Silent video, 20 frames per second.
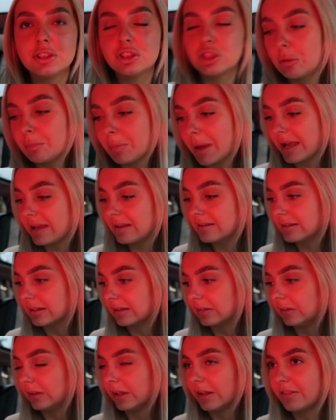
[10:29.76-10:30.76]
So
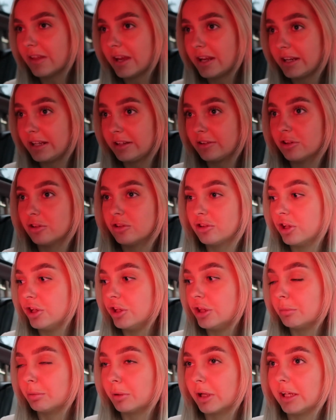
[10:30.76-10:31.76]
basically, they need to turn
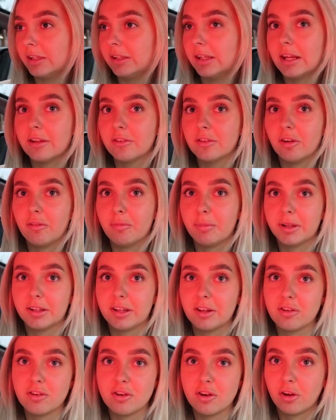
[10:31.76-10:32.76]
the brake lights off because
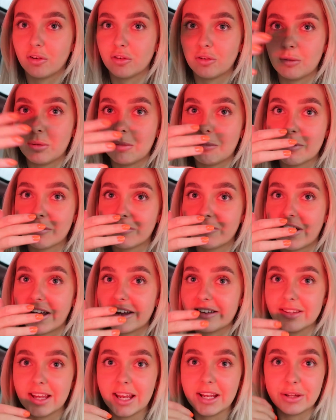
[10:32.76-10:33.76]
it's not doing my
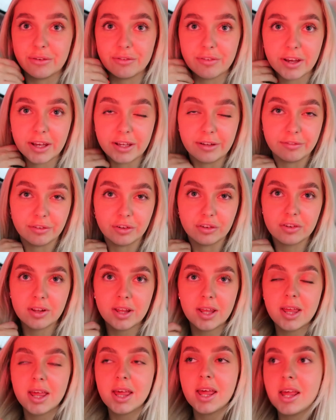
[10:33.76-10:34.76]
face any favours.
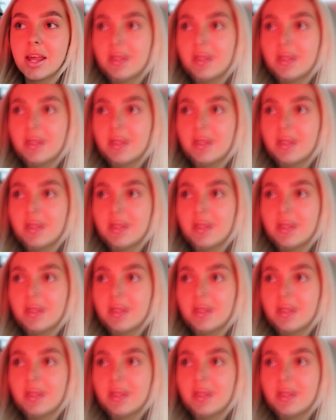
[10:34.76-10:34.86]
Oh.